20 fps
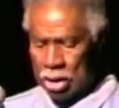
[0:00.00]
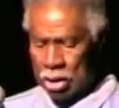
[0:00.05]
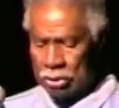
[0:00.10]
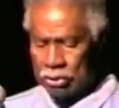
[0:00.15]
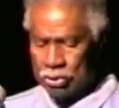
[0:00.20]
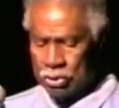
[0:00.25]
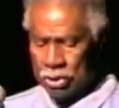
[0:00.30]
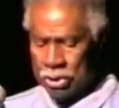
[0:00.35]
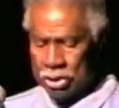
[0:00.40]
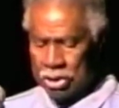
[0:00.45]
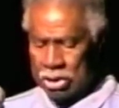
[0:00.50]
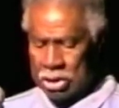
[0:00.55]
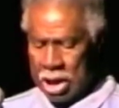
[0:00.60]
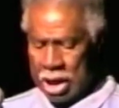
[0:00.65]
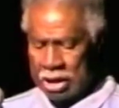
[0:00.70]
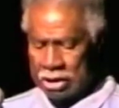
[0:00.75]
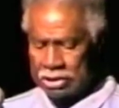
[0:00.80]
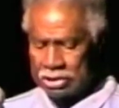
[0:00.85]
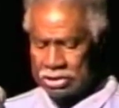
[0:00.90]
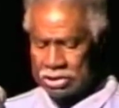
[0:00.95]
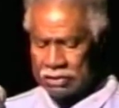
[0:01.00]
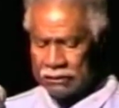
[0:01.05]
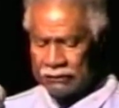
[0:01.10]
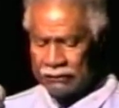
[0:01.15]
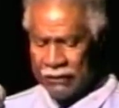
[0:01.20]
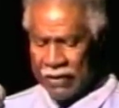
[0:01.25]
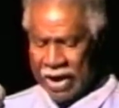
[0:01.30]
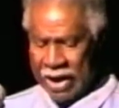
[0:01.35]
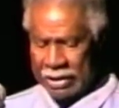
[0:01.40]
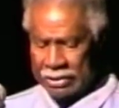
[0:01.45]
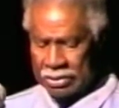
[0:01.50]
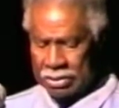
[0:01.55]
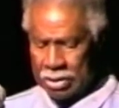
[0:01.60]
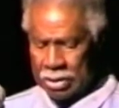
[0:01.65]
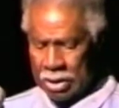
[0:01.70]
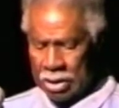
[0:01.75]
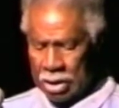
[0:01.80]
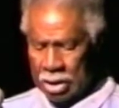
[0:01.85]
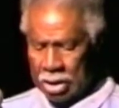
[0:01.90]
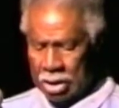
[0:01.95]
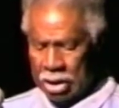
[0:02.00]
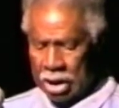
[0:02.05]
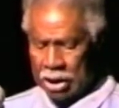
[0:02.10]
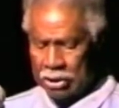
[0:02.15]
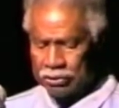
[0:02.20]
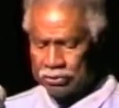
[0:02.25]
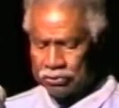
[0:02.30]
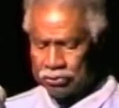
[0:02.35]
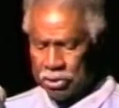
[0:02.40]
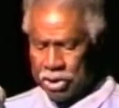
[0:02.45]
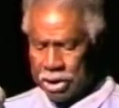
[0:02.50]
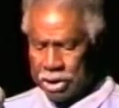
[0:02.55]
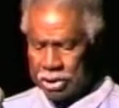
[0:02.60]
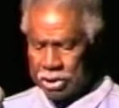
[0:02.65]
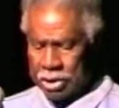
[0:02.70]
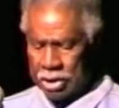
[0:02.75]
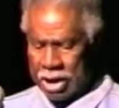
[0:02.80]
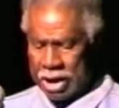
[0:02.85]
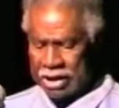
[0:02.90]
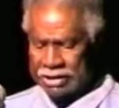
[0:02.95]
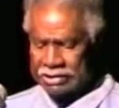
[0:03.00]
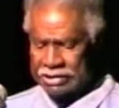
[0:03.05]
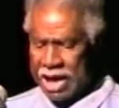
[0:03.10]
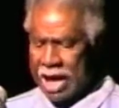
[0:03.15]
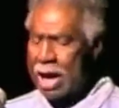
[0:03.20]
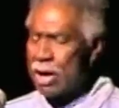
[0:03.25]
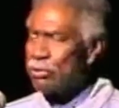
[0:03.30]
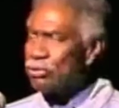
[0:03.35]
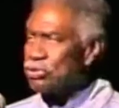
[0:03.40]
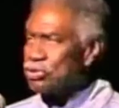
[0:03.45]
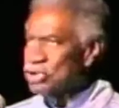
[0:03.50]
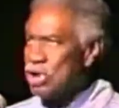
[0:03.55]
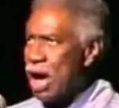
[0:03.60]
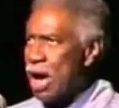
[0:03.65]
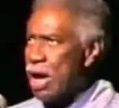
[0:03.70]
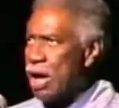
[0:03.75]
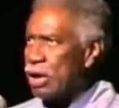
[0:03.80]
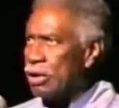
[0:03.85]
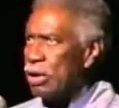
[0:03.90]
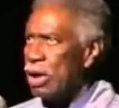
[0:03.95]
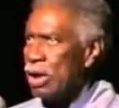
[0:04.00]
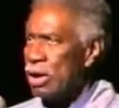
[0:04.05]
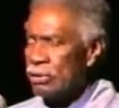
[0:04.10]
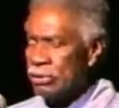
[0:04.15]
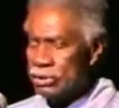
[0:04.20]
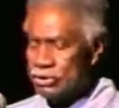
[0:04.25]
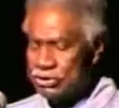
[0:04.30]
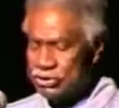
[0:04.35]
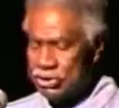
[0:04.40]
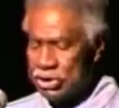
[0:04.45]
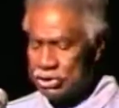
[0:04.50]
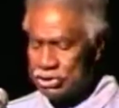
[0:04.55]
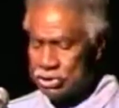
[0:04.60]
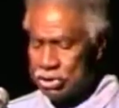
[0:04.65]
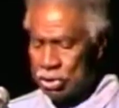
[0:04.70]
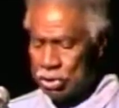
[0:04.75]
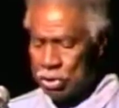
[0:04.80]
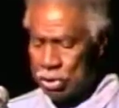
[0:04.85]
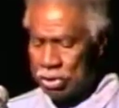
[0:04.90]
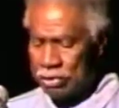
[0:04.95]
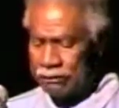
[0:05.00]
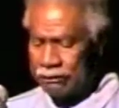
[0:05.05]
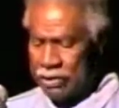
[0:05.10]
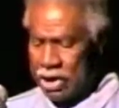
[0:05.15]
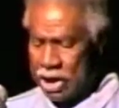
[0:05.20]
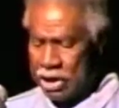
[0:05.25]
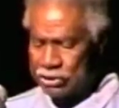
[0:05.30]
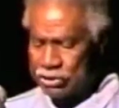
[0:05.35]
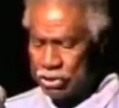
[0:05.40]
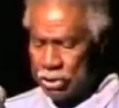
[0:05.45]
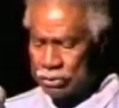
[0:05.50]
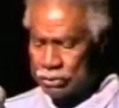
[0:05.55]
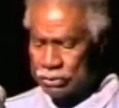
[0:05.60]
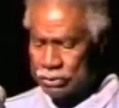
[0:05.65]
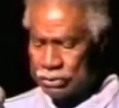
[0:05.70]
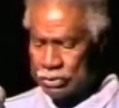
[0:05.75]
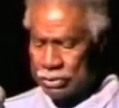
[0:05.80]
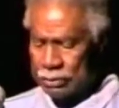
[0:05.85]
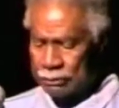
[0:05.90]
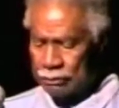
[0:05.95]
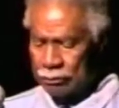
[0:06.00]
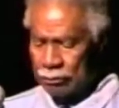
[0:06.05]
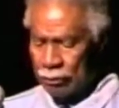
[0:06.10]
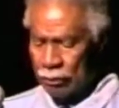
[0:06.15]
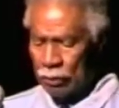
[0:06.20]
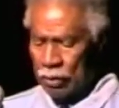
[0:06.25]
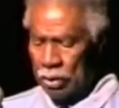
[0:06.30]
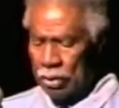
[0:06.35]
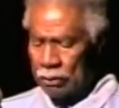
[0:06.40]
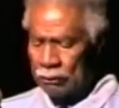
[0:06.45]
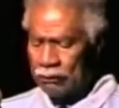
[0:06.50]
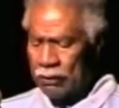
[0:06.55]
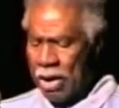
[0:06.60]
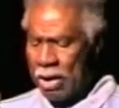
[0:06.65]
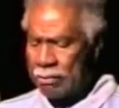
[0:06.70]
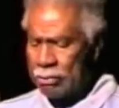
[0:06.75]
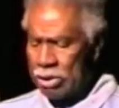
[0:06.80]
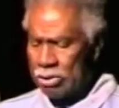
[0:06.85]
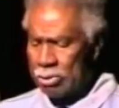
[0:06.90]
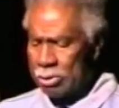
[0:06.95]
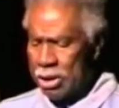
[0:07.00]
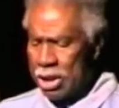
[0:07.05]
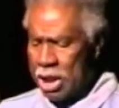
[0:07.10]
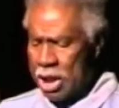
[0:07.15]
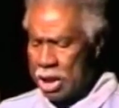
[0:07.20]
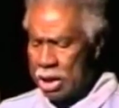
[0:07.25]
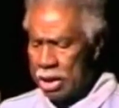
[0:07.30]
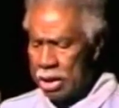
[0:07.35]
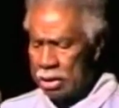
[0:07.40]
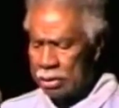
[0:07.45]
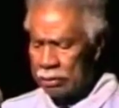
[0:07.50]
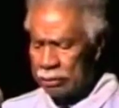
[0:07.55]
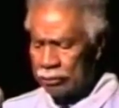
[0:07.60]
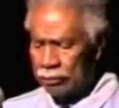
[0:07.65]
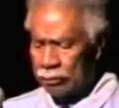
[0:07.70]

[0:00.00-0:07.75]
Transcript: to acknowledge the fact and treat her as outside the sisterhood of nations. From the beginning,